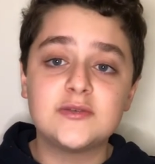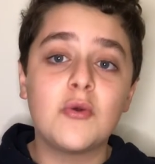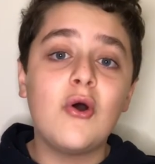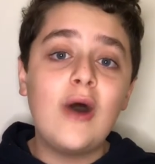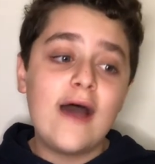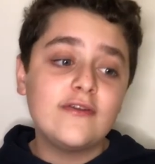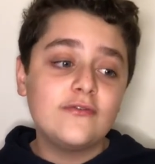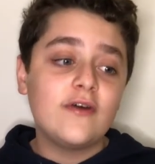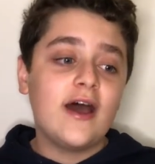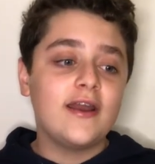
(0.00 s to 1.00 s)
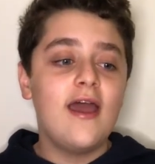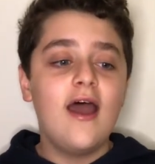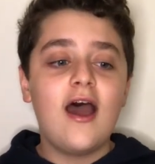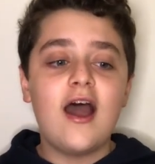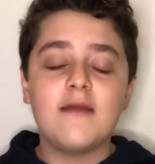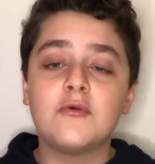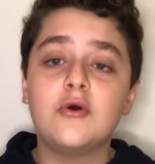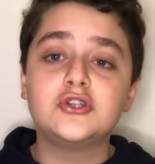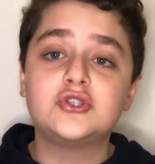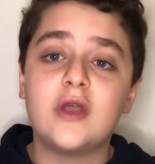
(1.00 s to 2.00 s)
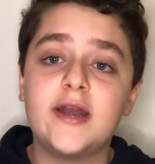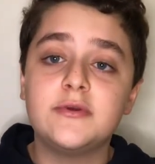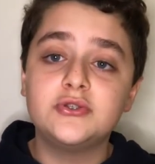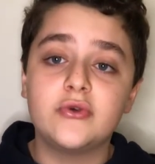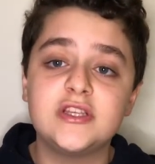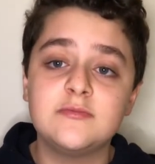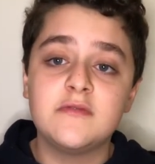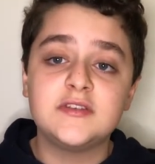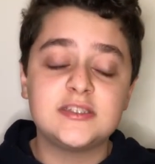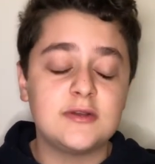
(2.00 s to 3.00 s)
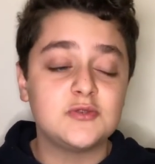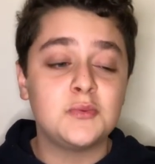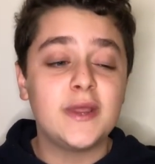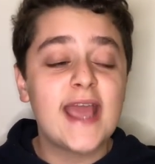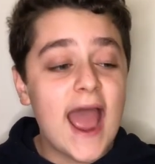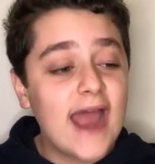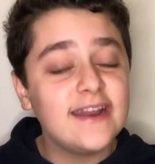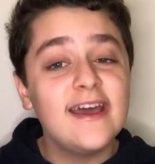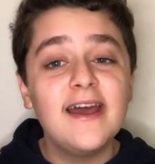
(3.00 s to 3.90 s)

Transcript: We're all having fun uh, we're all just trying to enjoy these movies as much as we can.